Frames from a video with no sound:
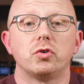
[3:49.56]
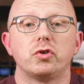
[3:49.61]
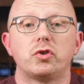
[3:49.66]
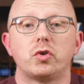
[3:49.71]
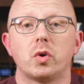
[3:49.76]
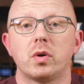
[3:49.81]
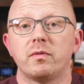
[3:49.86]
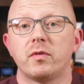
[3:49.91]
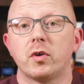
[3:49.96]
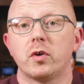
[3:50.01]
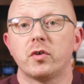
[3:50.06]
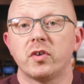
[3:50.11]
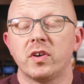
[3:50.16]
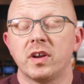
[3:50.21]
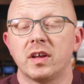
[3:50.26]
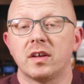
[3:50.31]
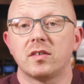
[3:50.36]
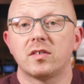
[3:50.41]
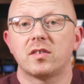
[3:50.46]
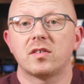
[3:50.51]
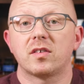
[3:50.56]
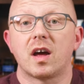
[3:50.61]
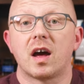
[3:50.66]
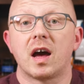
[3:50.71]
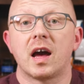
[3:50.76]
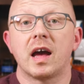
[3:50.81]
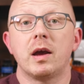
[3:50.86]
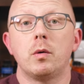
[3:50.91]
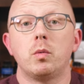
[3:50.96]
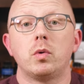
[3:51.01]
short version is
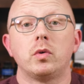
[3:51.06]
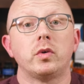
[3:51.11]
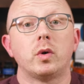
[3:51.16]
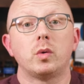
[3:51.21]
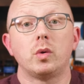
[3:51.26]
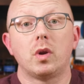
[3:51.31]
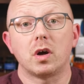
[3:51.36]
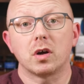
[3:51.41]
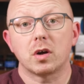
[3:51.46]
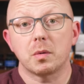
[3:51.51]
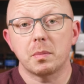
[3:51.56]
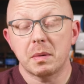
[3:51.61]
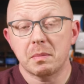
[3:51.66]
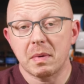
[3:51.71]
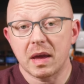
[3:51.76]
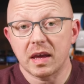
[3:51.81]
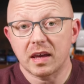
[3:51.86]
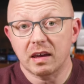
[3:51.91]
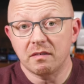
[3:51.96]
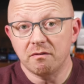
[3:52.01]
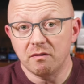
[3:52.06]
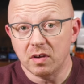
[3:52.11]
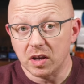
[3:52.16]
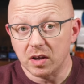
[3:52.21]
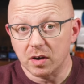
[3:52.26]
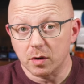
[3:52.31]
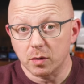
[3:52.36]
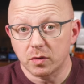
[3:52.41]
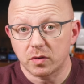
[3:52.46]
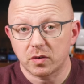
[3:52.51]
I will no longer be making
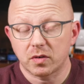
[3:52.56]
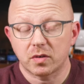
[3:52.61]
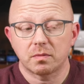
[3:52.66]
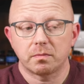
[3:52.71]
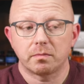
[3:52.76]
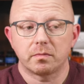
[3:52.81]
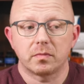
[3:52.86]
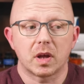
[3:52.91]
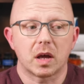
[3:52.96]
videos.